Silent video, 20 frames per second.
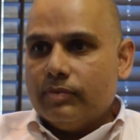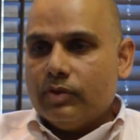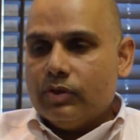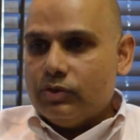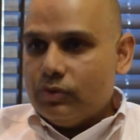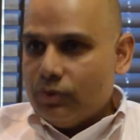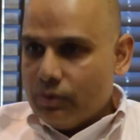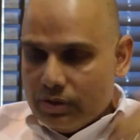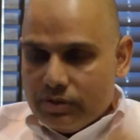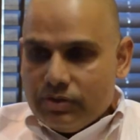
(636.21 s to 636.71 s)

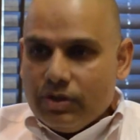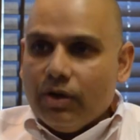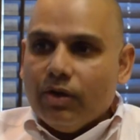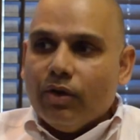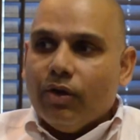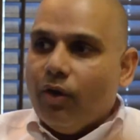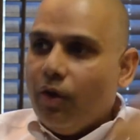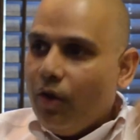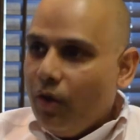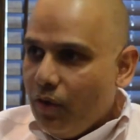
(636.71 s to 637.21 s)
So there's a
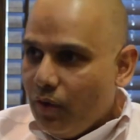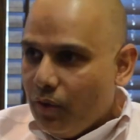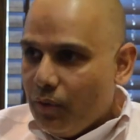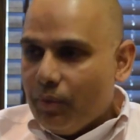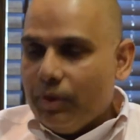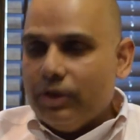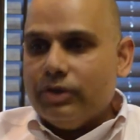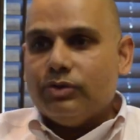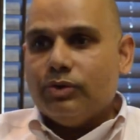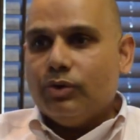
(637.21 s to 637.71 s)
long
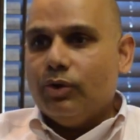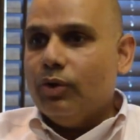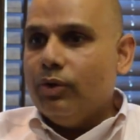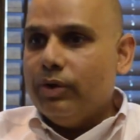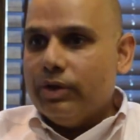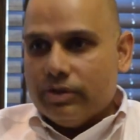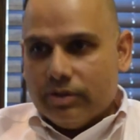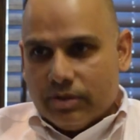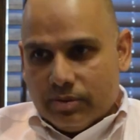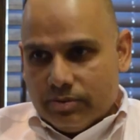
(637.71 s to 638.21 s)
way to go
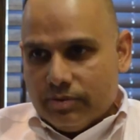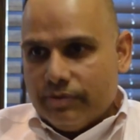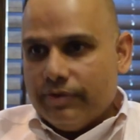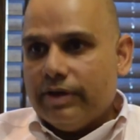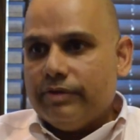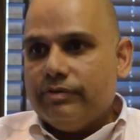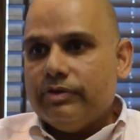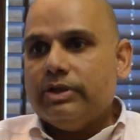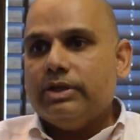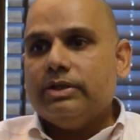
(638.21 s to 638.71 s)
in terms of
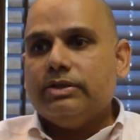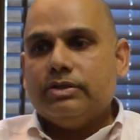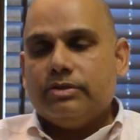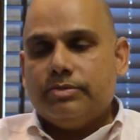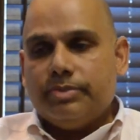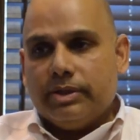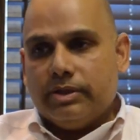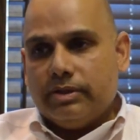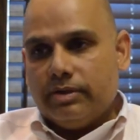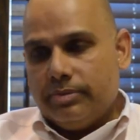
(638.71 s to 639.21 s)
advertising
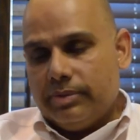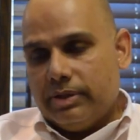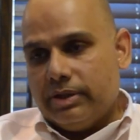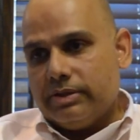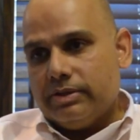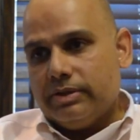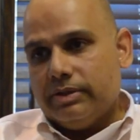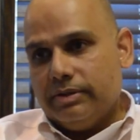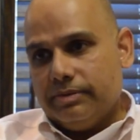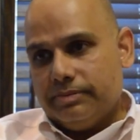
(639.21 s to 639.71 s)
spend in
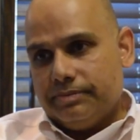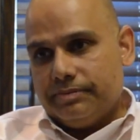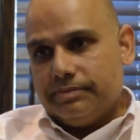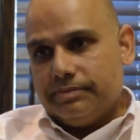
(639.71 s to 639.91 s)
Pakistan.